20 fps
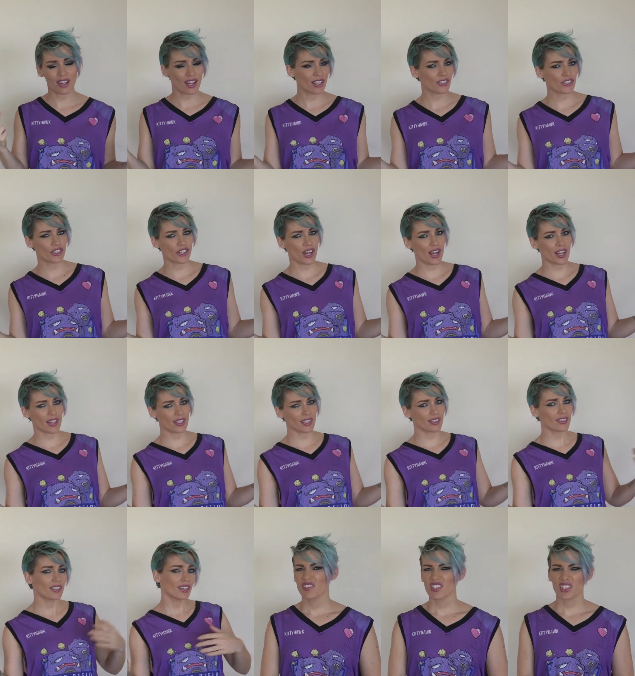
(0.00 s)

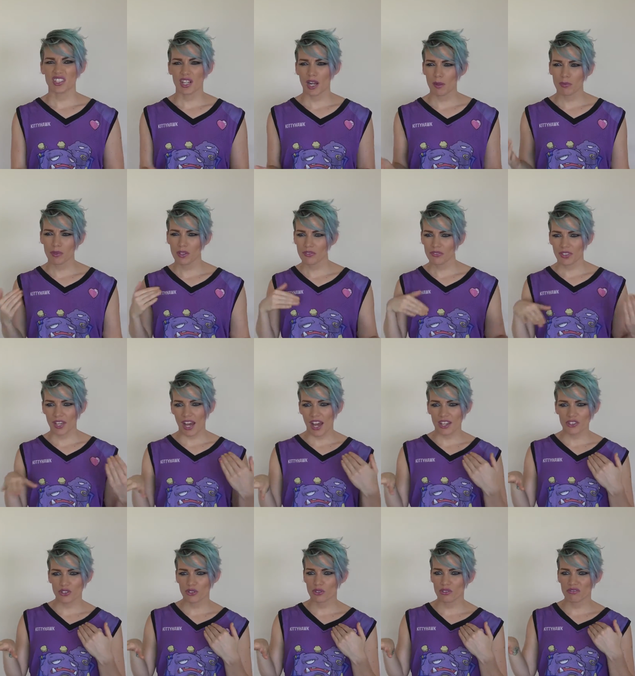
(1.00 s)
Uncharted, Just a couple of
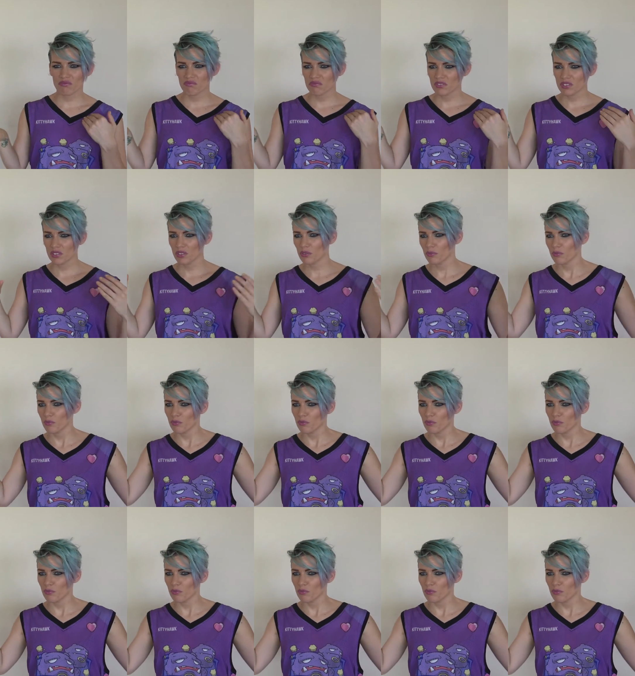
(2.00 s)
casual, you know,